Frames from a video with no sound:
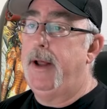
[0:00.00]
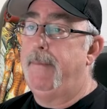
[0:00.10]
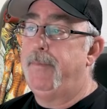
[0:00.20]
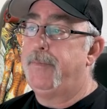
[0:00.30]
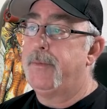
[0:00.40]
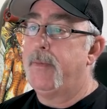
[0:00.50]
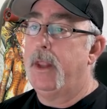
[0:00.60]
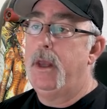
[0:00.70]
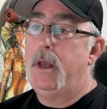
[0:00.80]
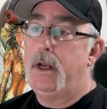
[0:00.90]
up.
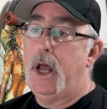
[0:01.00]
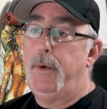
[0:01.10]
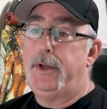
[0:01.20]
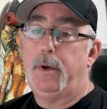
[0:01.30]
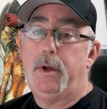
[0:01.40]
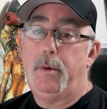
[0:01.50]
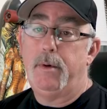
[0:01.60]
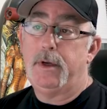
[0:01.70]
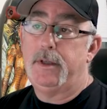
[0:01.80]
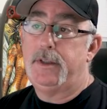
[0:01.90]
Now we told it we
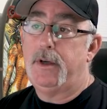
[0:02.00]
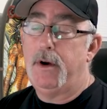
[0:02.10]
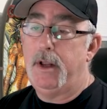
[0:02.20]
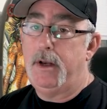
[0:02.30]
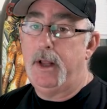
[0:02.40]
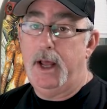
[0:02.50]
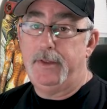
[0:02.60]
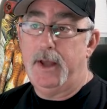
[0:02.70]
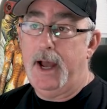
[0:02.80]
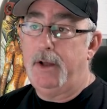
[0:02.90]
were going to start it
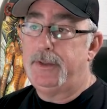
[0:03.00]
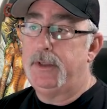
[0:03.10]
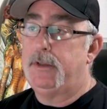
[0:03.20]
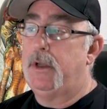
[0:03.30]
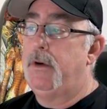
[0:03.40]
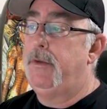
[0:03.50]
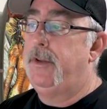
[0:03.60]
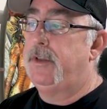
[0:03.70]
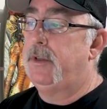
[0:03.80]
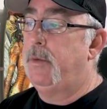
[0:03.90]
at the house, so
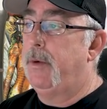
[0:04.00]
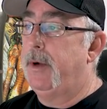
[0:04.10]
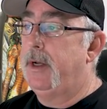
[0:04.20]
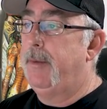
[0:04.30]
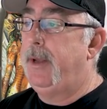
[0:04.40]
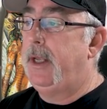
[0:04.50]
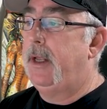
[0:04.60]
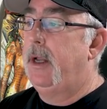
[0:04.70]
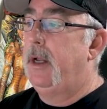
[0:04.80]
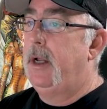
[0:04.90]
this is where we're going to
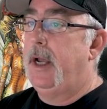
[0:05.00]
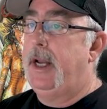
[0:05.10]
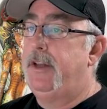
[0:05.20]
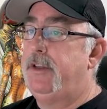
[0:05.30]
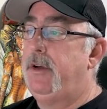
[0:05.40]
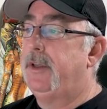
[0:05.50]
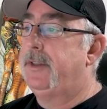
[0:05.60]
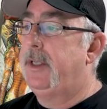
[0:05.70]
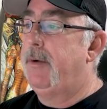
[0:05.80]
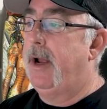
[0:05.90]
be. And as you can
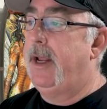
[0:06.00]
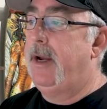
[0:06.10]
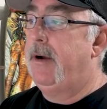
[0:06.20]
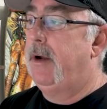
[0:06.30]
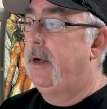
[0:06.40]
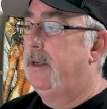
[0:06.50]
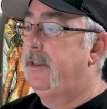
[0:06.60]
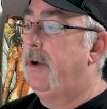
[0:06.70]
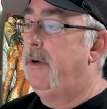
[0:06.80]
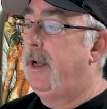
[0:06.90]
see right here,
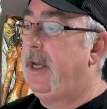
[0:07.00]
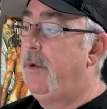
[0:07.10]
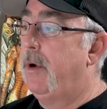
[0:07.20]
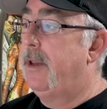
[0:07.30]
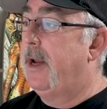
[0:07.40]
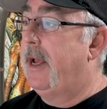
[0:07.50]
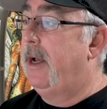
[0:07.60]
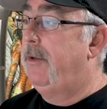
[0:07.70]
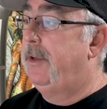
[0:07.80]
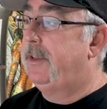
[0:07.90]
so anywhere that I
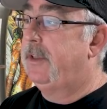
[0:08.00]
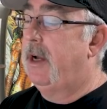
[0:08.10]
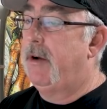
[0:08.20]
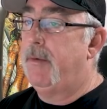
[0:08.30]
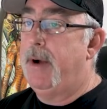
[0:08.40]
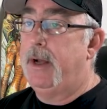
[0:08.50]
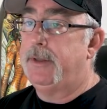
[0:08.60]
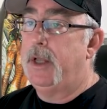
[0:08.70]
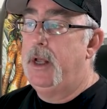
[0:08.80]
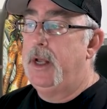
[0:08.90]
go, this is 100
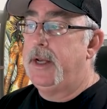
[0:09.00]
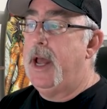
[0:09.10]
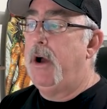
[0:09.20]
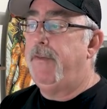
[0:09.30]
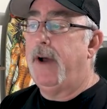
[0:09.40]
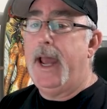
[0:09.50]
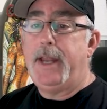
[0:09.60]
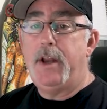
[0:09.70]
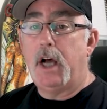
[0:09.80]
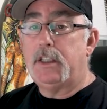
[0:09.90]
miles. Now, if I
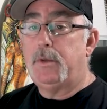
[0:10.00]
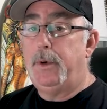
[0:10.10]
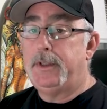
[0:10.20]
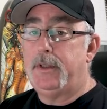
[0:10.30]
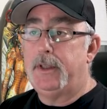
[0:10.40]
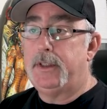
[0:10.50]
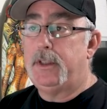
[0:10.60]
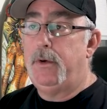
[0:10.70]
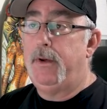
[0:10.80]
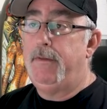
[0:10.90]
had not switched this
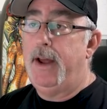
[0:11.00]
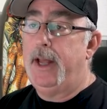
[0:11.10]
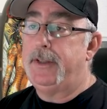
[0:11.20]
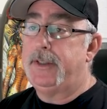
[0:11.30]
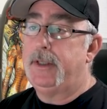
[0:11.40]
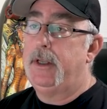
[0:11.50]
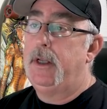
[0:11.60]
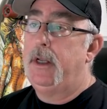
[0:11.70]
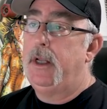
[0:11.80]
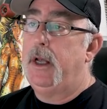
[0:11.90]
to advanced,
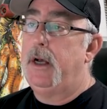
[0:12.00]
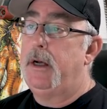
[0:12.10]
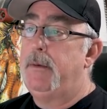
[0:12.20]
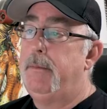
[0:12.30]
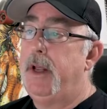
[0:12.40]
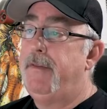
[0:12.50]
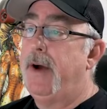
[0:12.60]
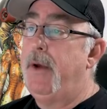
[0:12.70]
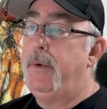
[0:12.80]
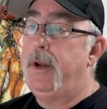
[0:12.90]
if
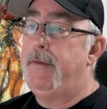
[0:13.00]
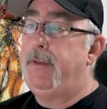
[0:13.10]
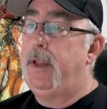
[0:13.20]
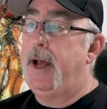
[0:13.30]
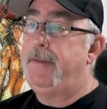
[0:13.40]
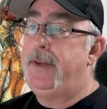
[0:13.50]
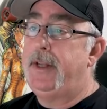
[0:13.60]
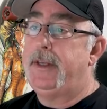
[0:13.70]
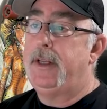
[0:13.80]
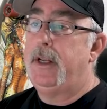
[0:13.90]
I would have left it